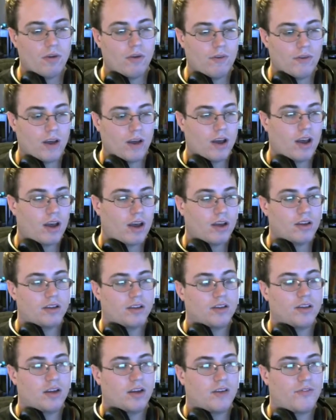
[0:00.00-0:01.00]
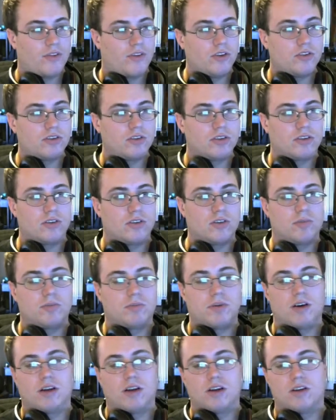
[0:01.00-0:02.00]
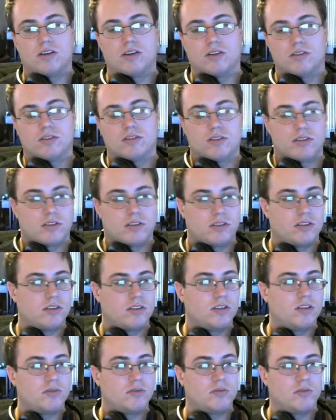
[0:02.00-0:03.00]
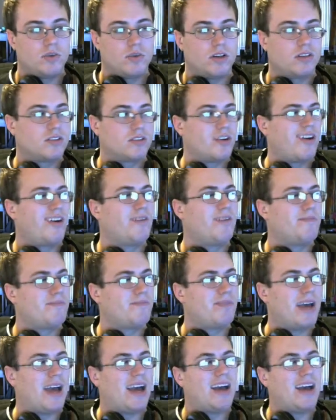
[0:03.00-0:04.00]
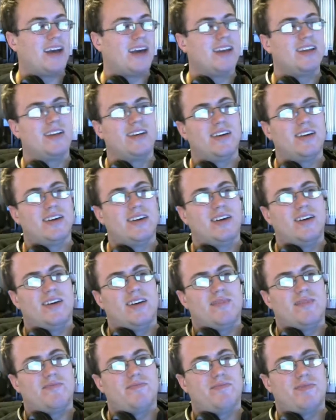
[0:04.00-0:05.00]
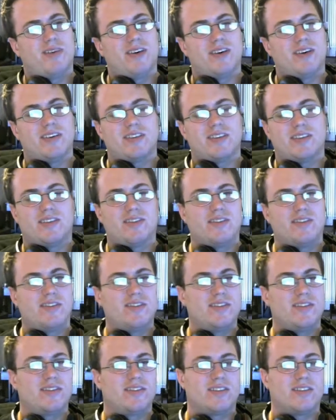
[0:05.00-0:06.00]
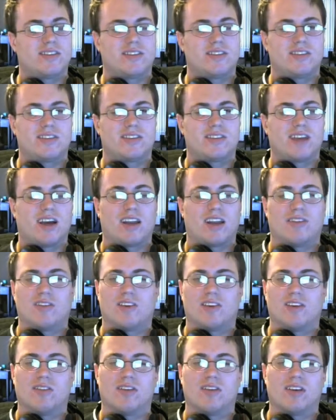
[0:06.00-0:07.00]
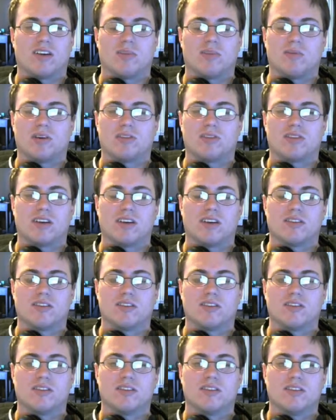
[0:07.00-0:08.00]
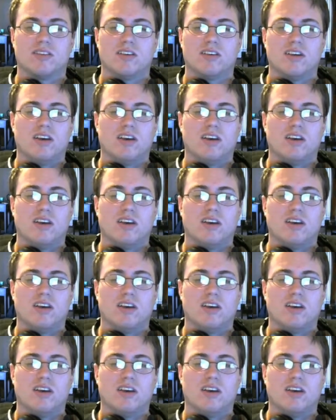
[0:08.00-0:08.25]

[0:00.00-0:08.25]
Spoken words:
We've got a few Shadol players, which aren't bad, but Shadols are just kind of annoying in most cases.